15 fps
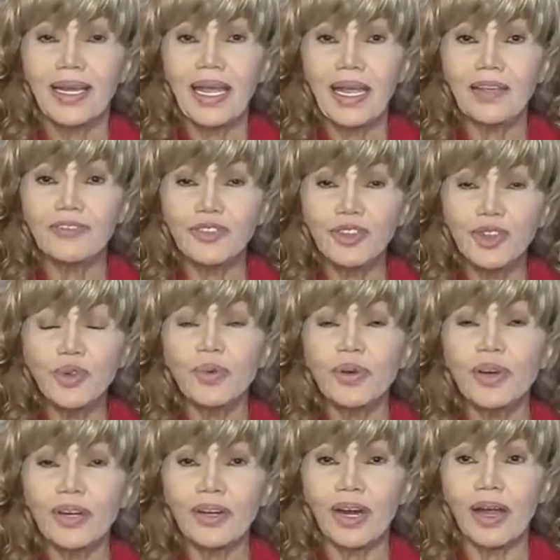If you
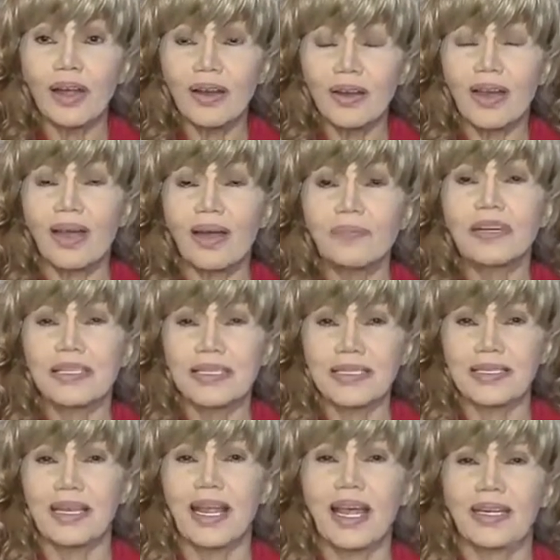were on Hubbard's
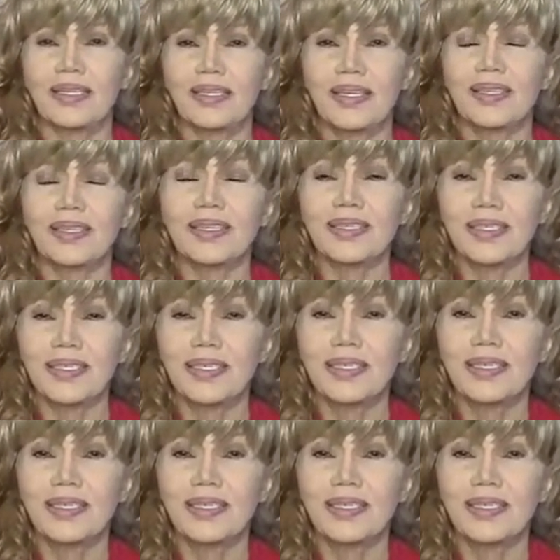lines,